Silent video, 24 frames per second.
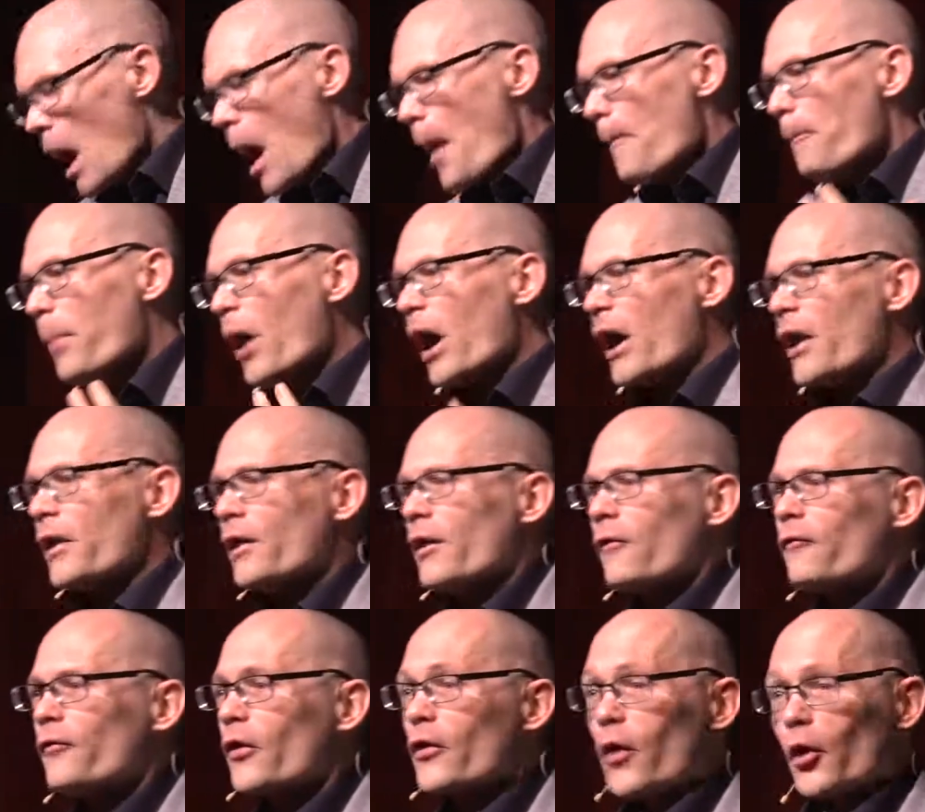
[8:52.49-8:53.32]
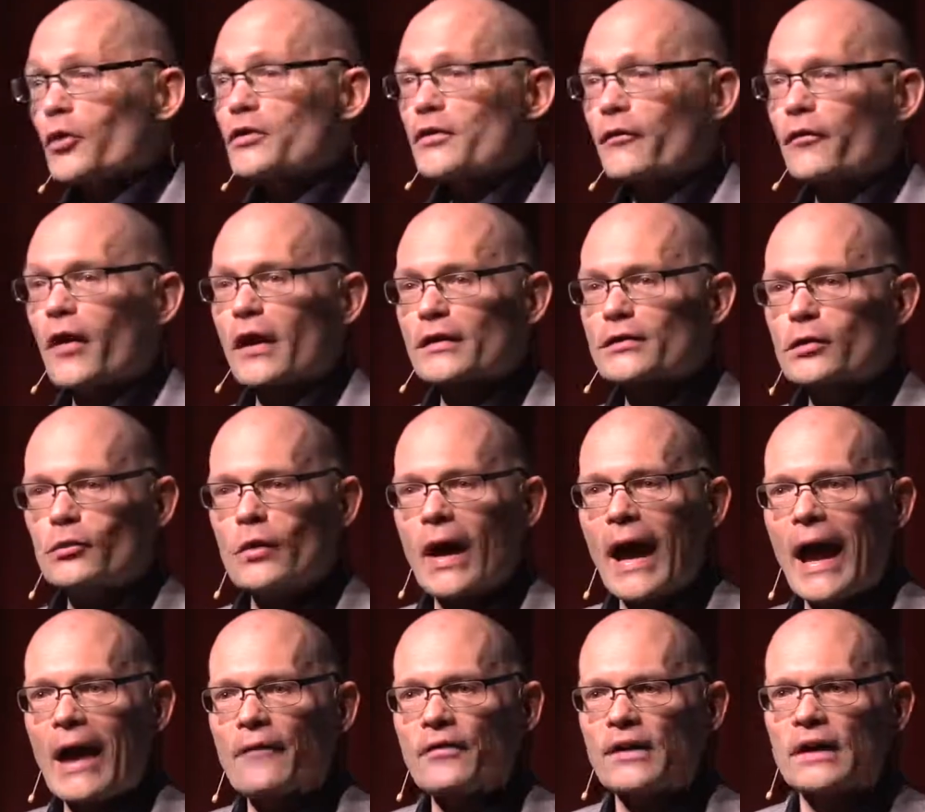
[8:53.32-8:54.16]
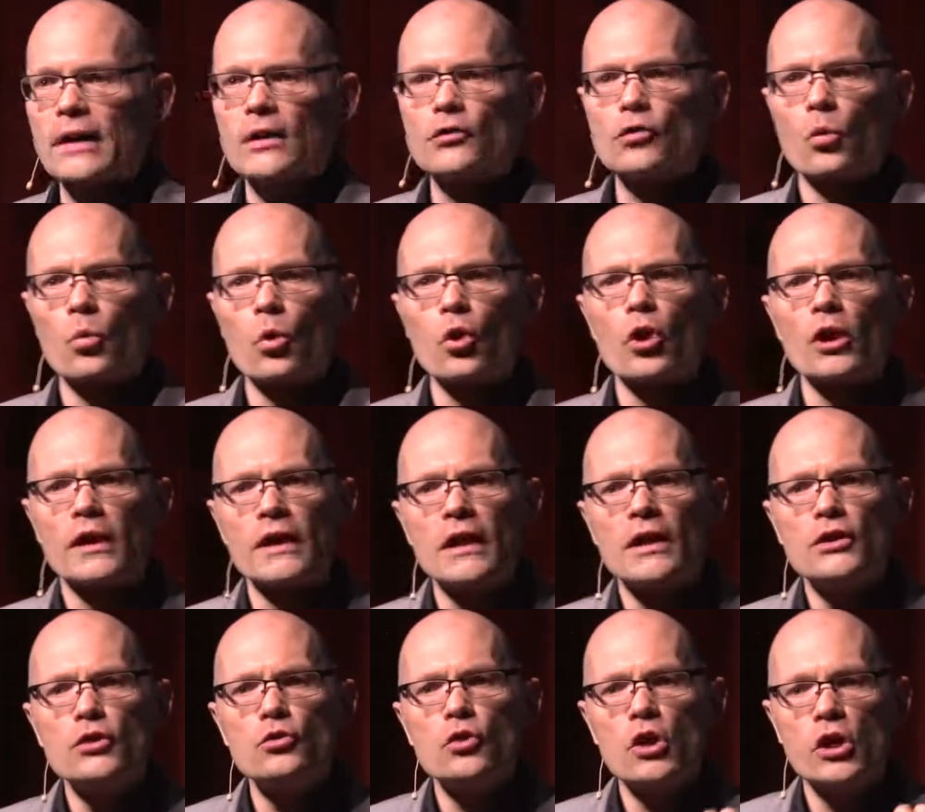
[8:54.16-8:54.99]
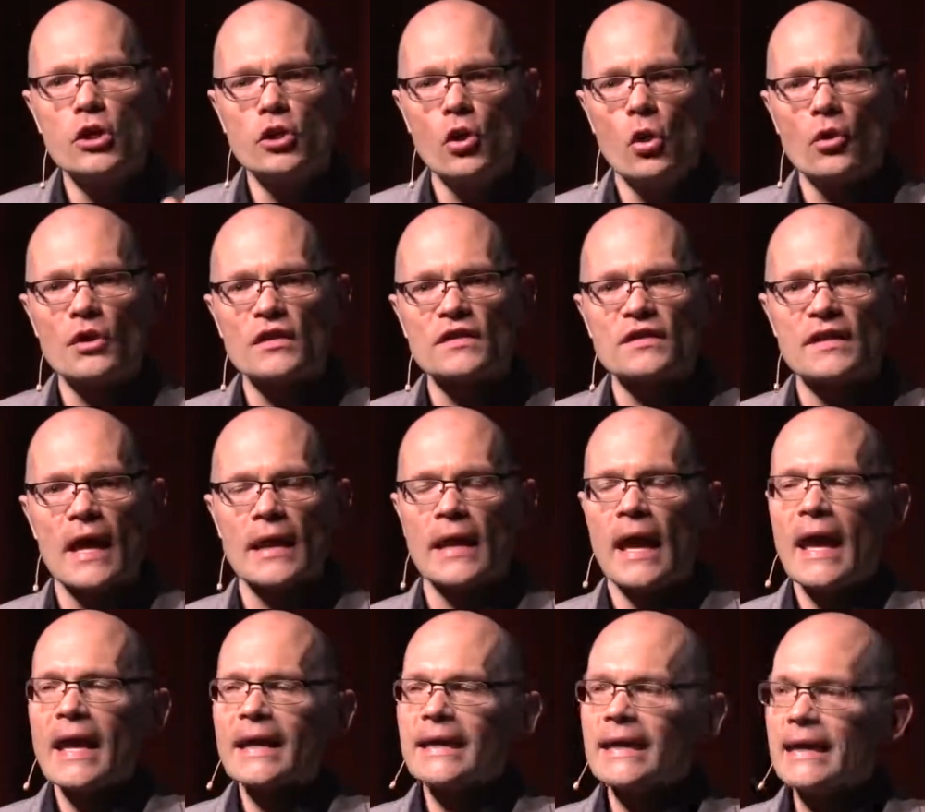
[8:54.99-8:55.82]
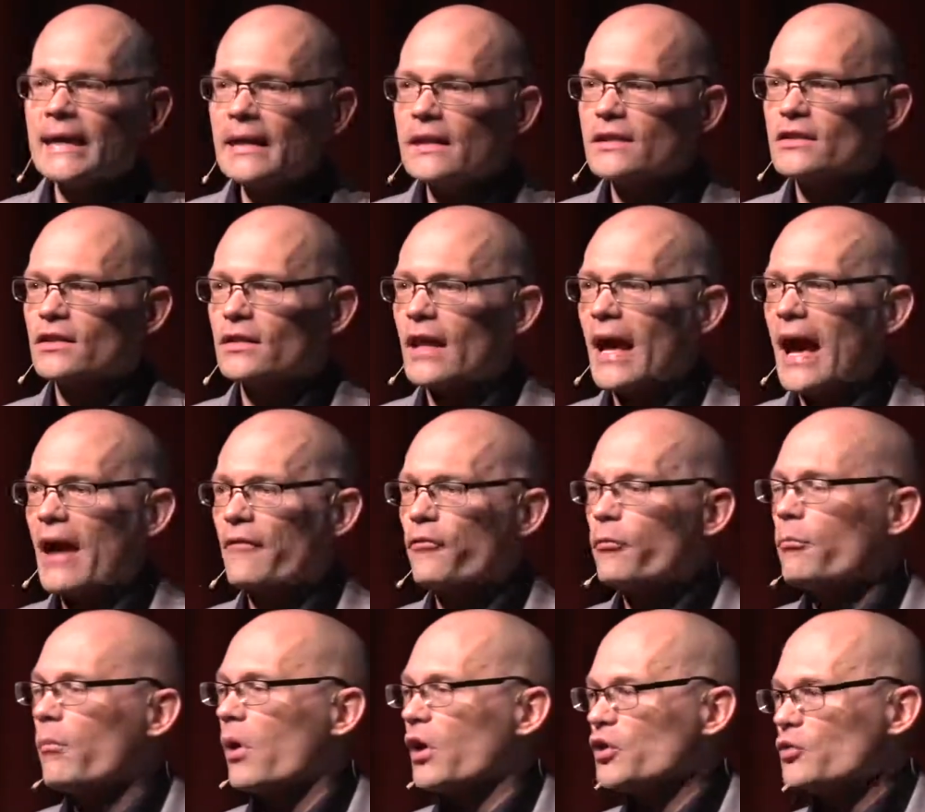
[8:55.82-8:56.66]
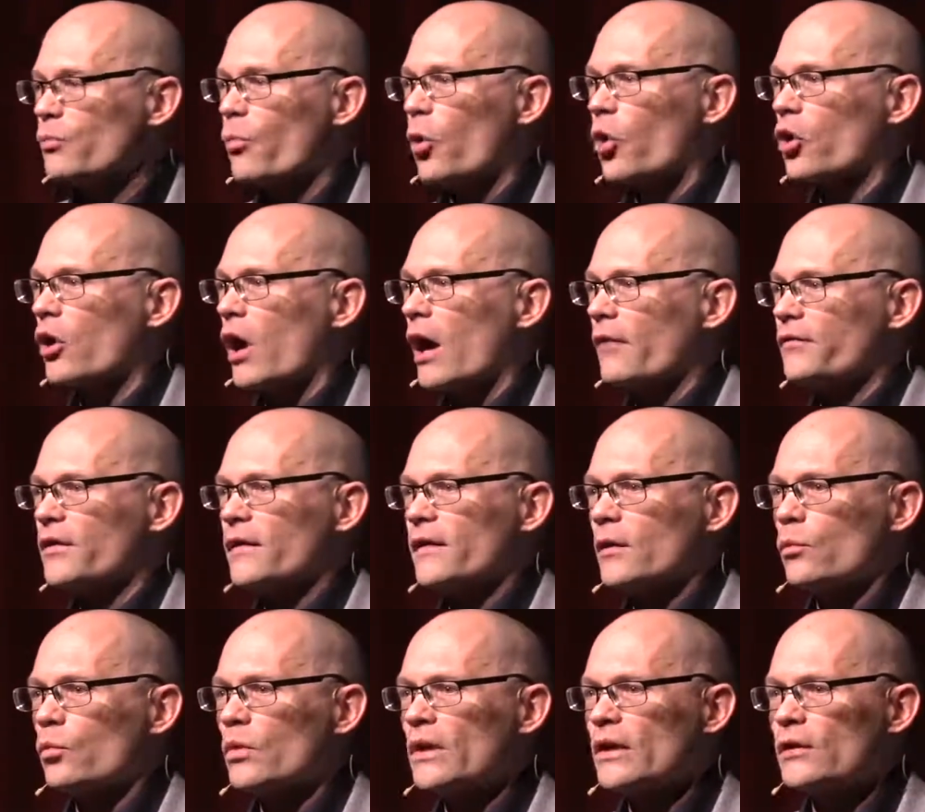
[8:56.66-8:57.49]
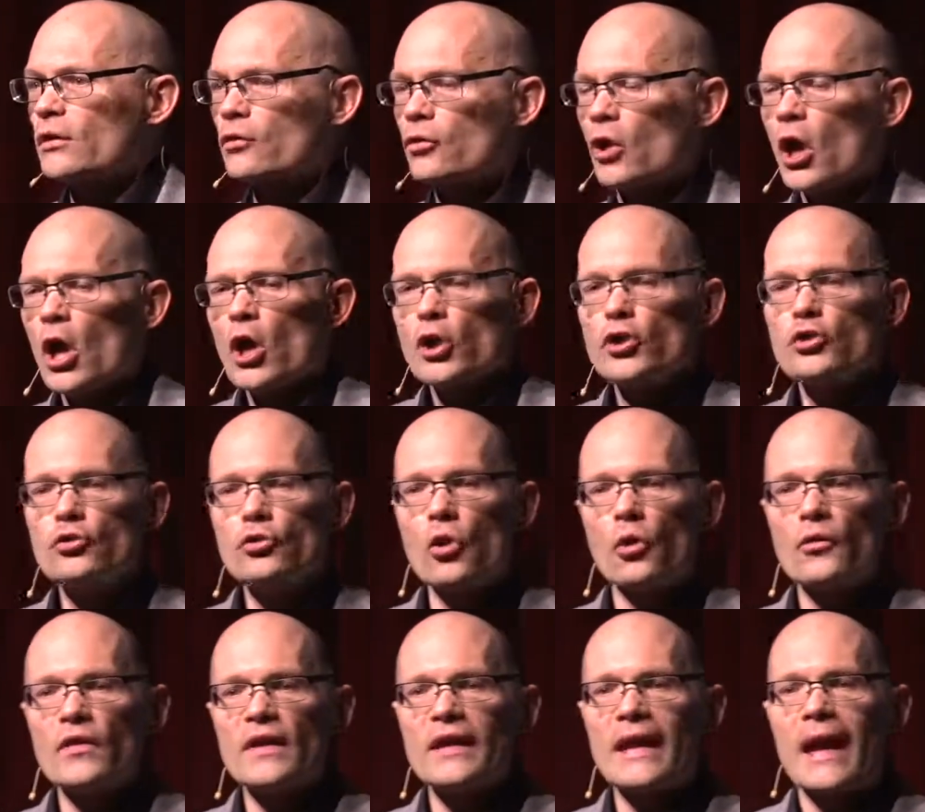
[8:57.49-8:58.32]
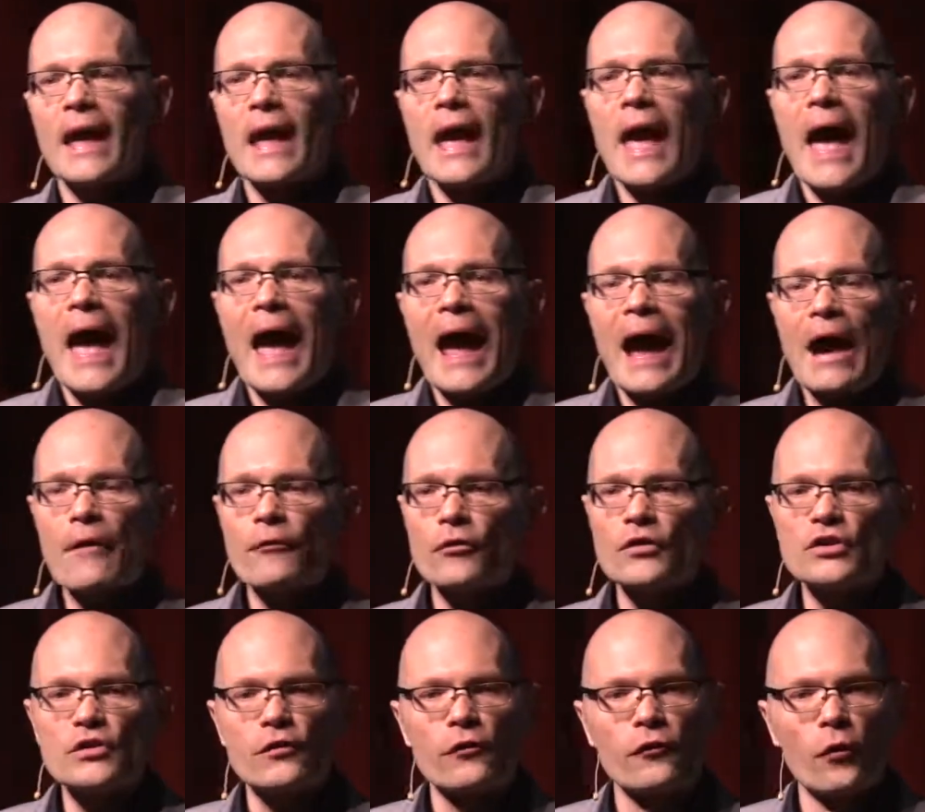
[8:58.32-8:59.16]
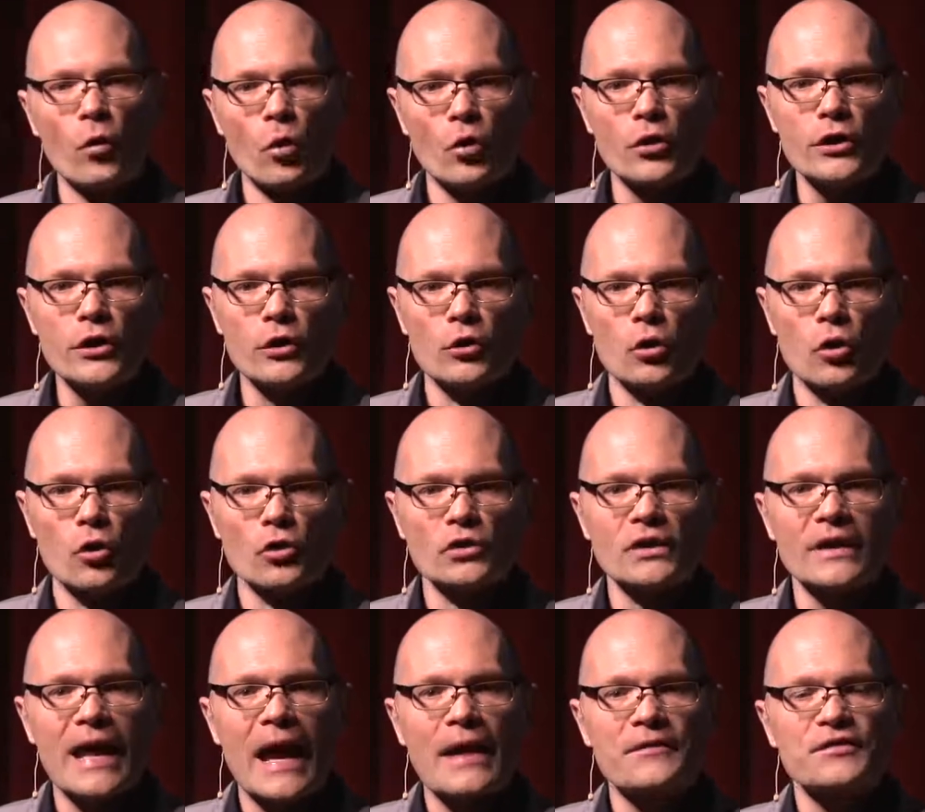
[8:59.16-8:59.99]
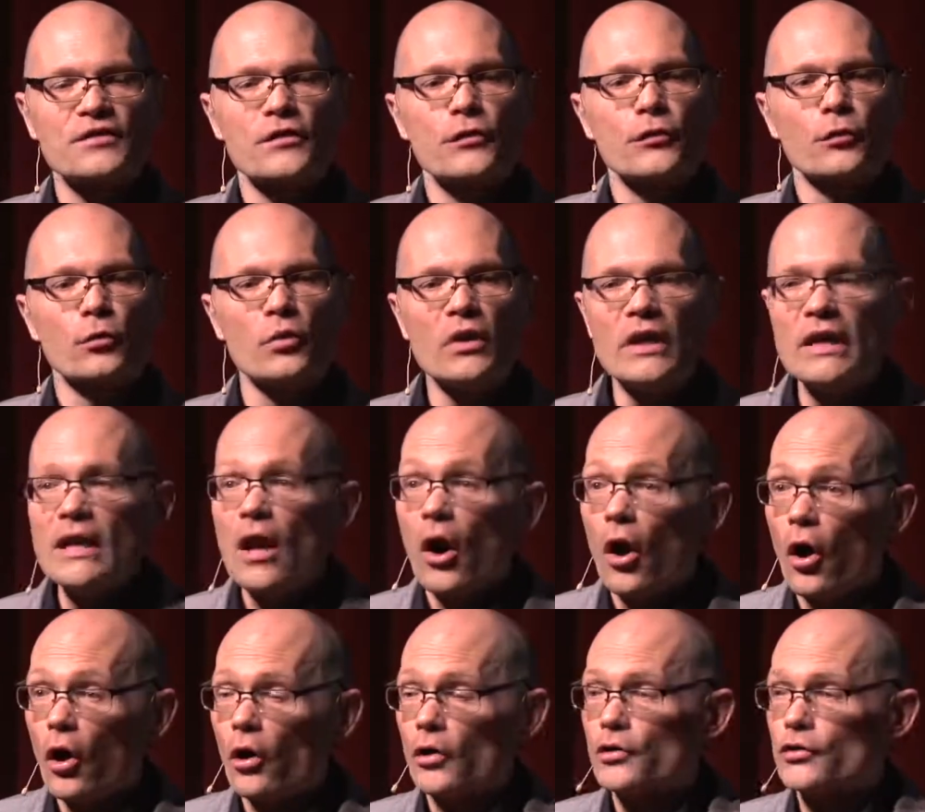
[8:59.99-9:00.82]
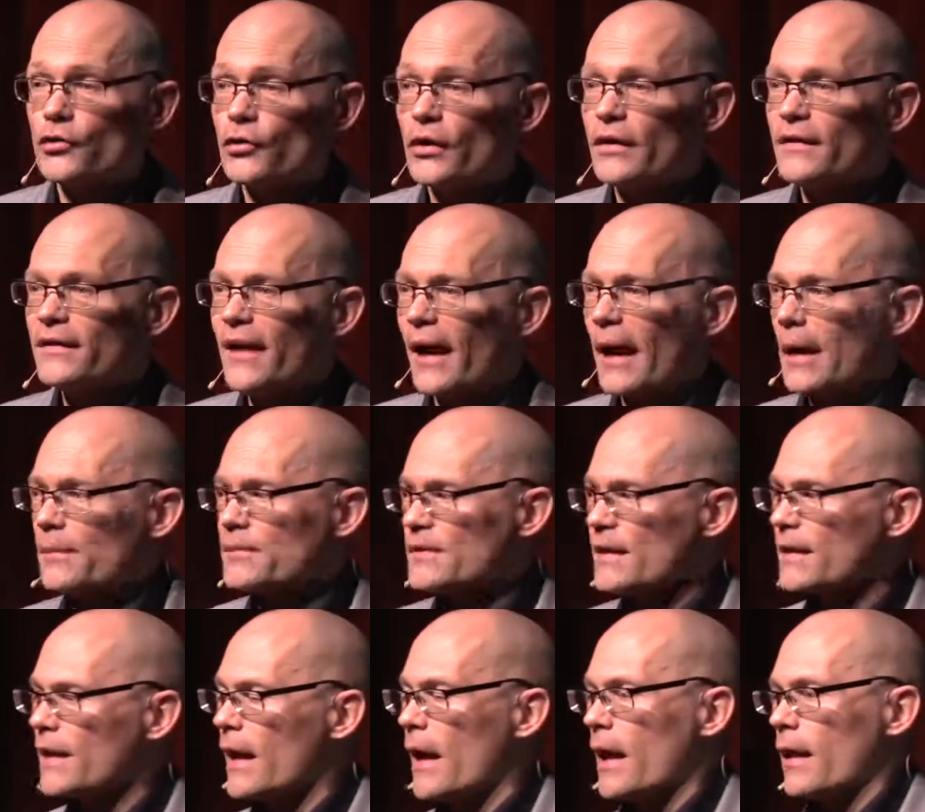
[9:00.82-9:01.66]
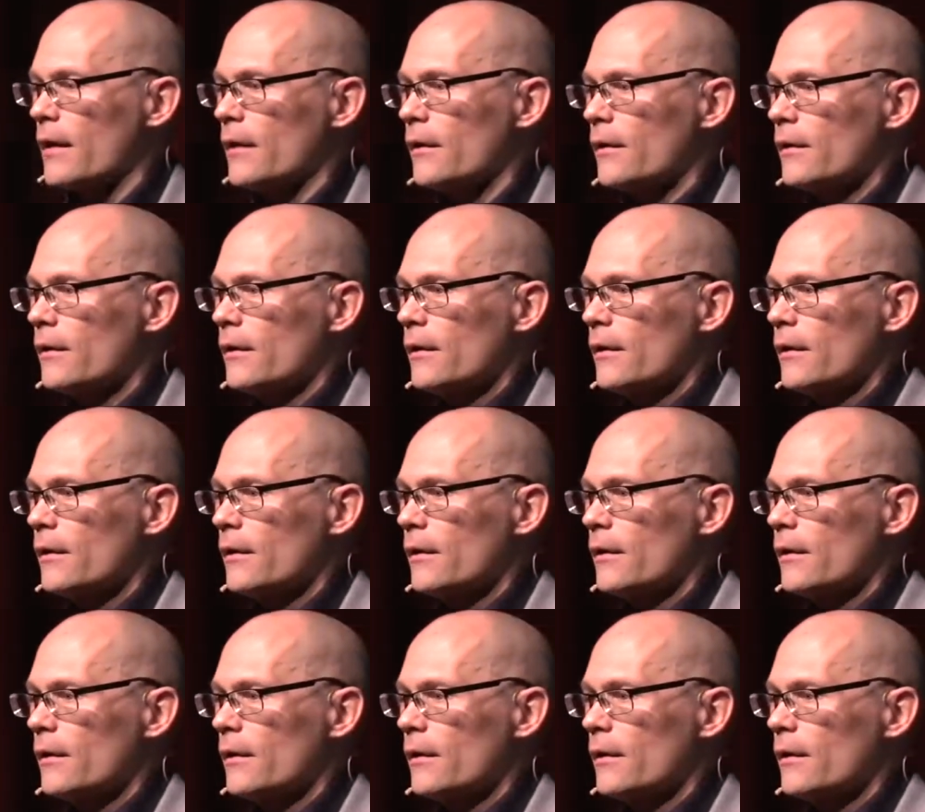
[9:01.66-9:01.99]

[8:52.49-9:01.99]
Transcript: But for those of us who have kids or were a kid, you can notice that kids laugh much more often than we do. You know, the average 4-year-old laughs 300 times a day.